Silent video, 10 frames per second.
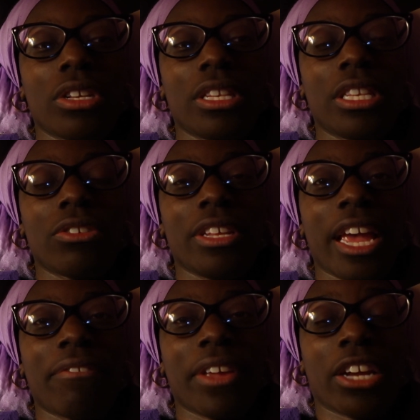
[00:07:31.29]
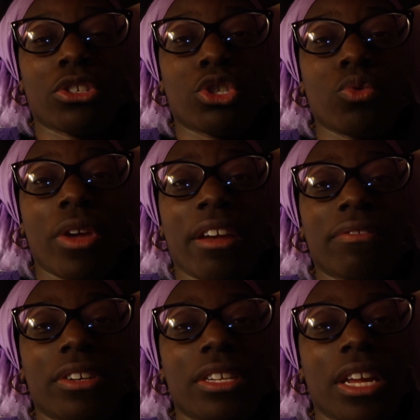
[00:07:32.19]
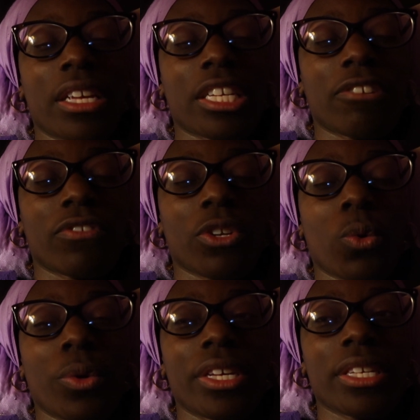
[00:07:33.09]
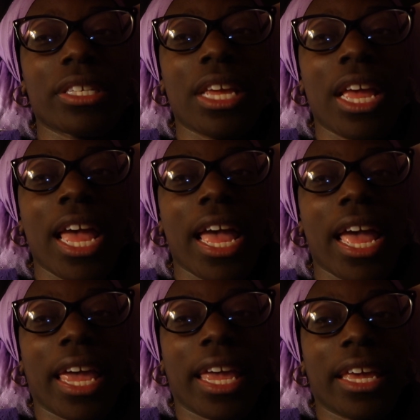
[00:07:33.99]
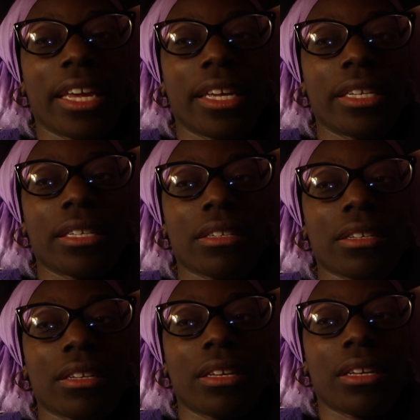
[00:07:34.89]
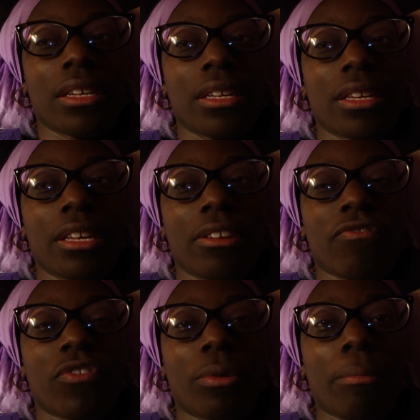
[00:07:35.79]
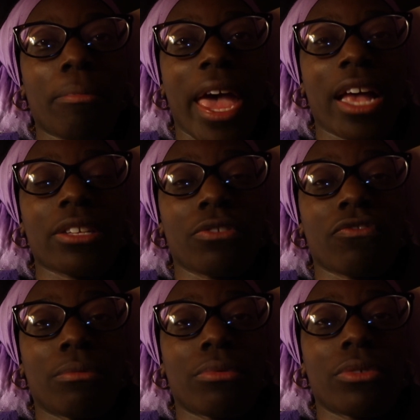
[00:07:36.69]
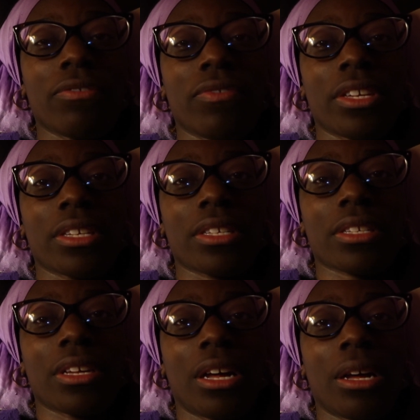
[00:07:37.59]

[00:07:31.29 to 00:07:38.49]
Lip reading: literally have the answer to every test, every quiz, and from pass on from previous